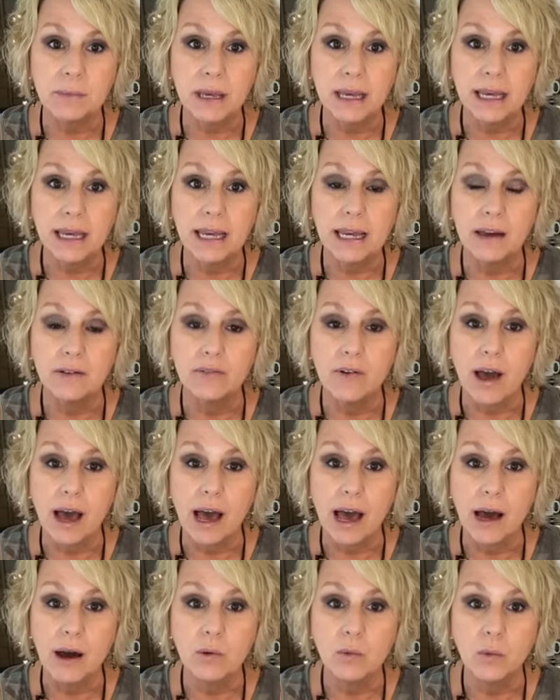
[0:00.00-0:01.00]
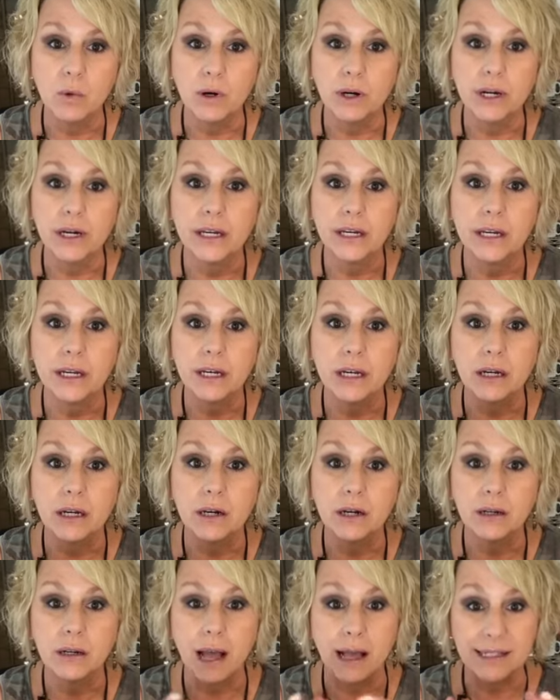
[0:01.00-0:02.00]
me if I would,
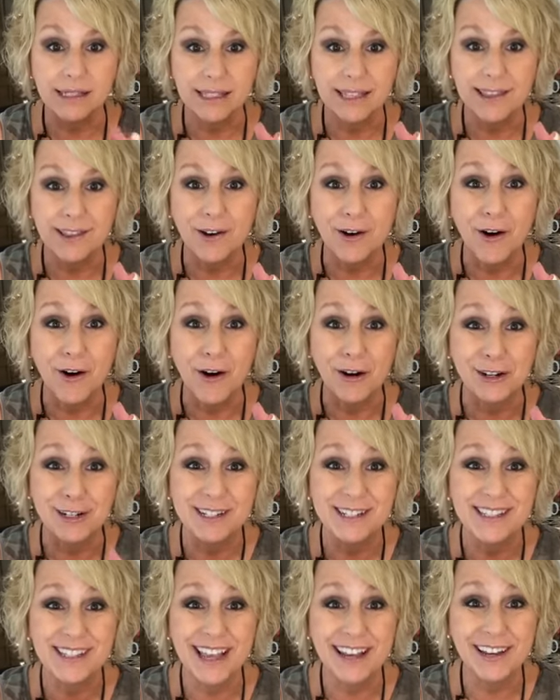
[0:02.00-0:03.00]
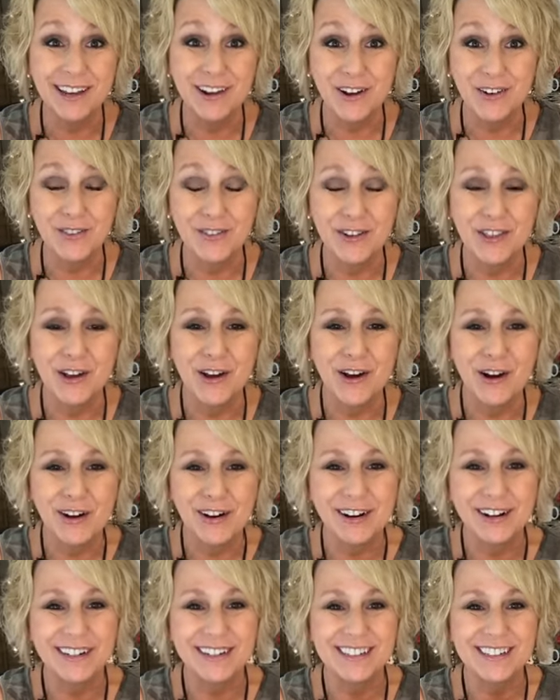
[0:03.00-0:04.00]
I see the hearts, thank y'all for the
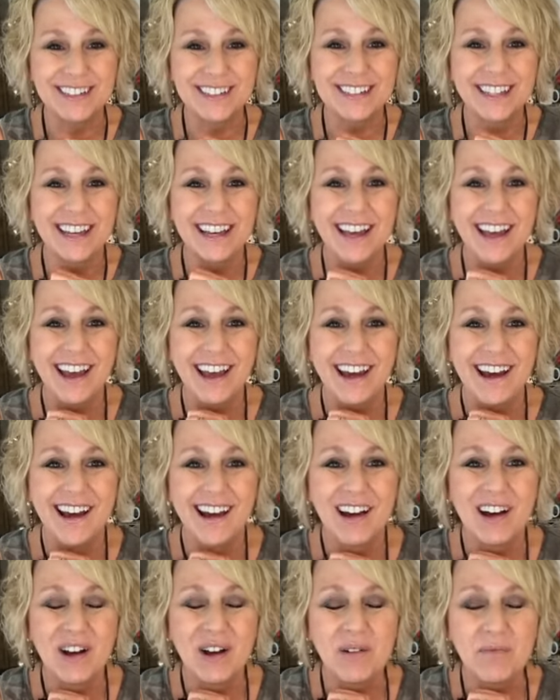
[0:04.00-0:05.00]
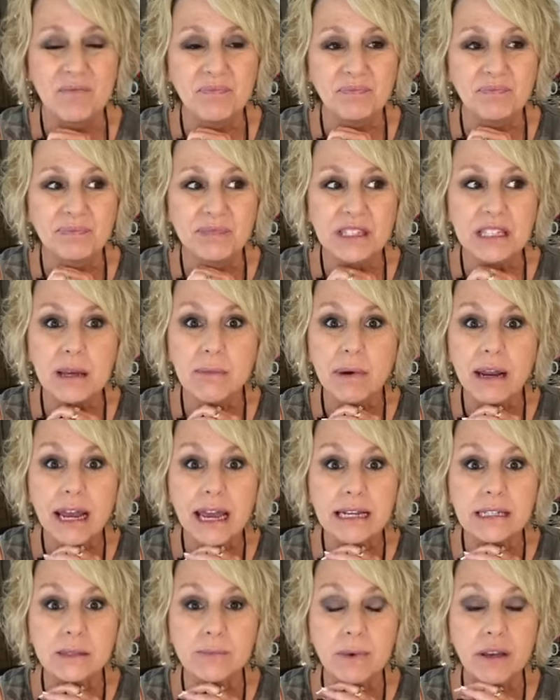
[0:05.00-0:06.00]
hearts. Um, somebody
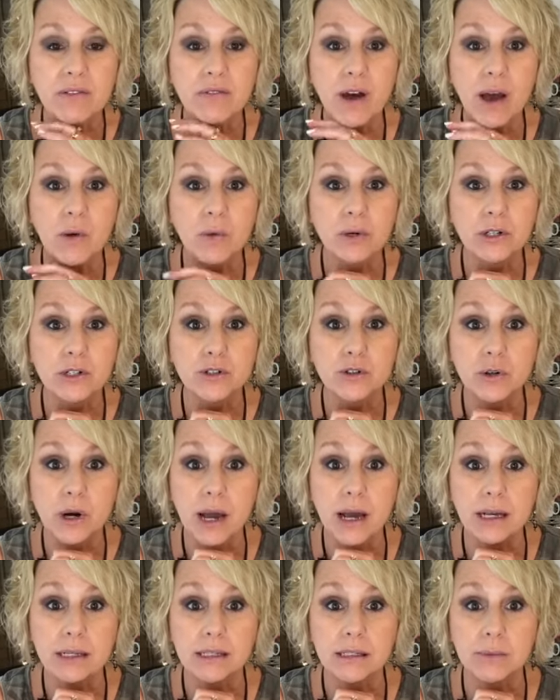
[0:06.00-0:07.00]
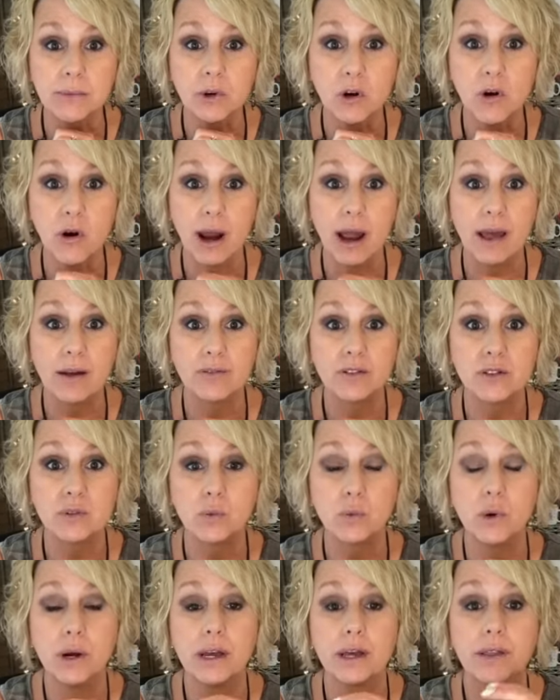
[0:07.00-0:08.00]
asked me if I would try some crafts
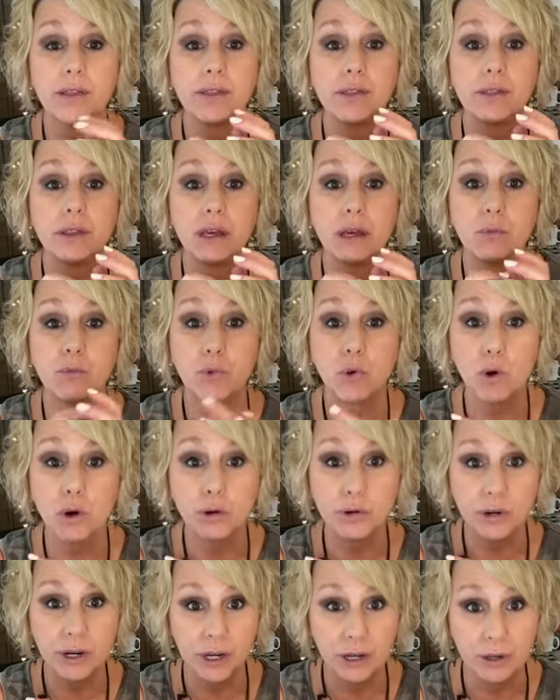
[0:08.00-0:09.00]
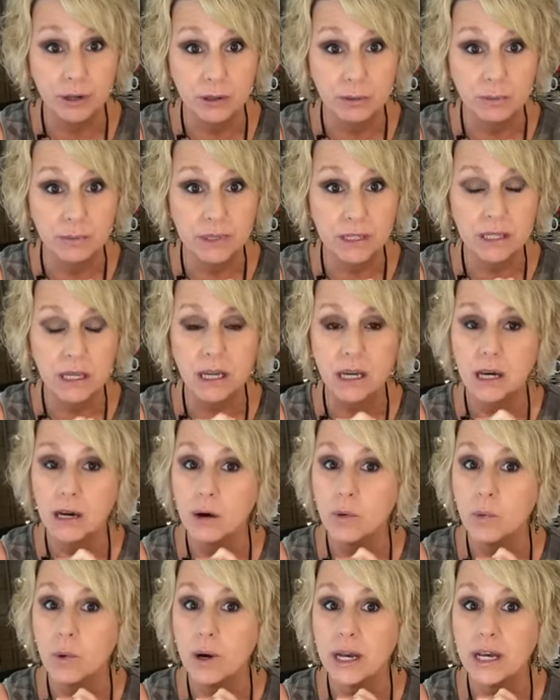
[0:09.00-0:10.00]
with embroidery hoops,
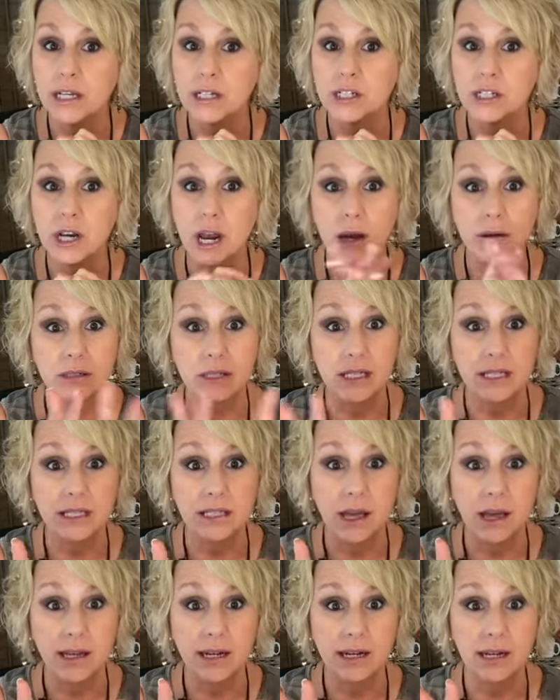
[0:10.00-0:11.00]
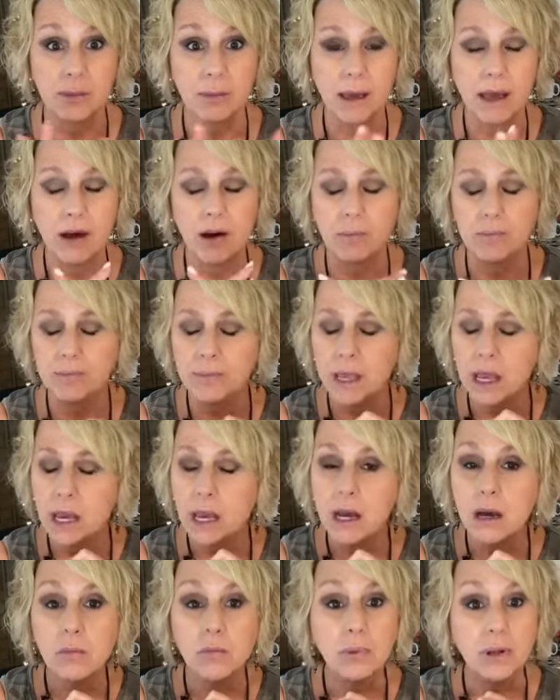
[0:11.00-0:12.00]
which I was excited about.
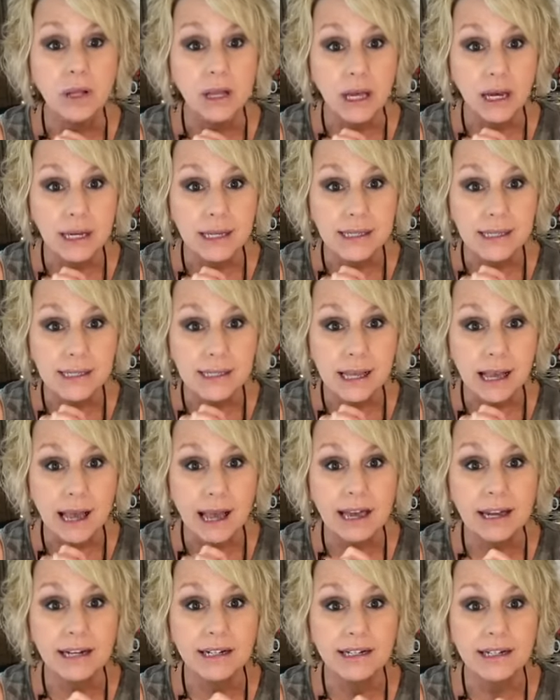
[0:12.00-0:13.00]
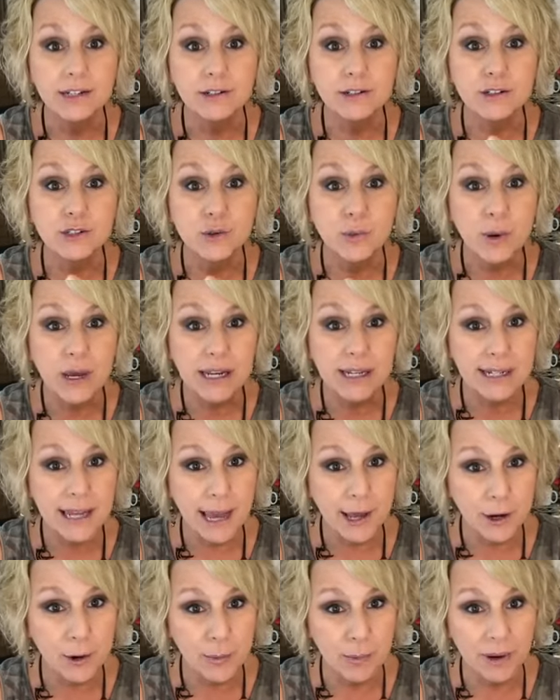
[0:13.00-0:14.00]
Plus, I had a dear sweet
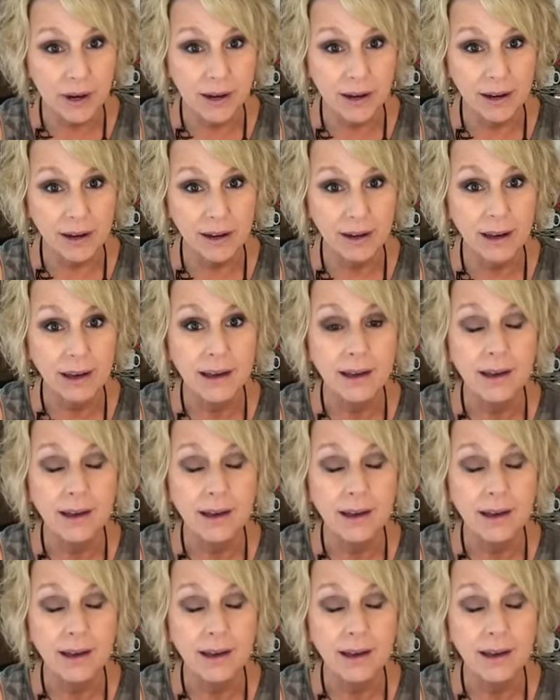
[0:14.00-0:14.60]
tater bug